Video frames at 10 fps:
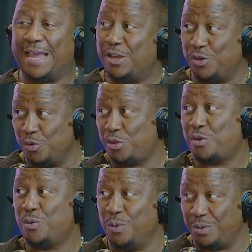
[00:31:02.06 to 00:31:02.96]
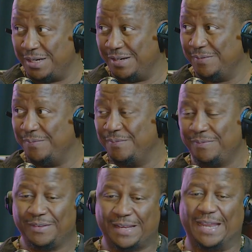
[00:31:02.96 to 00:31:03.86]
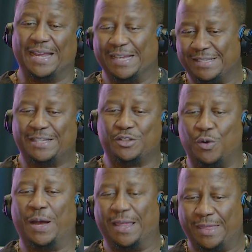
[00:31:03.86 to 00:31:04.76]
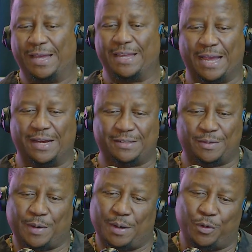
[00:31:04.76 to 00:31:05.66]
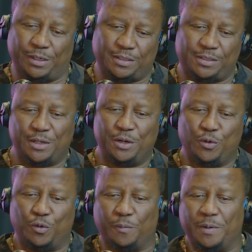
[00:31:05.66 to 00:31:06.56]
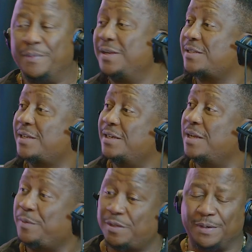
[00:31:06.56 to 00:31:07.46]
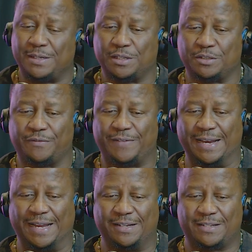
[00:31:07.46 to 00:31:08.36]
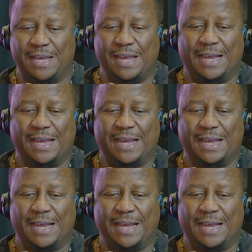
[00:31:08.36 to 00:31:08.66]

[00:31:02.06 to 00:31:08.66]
a youth quota. And I guess there's no other young Zimbabweans who could be deputy ministers of finance.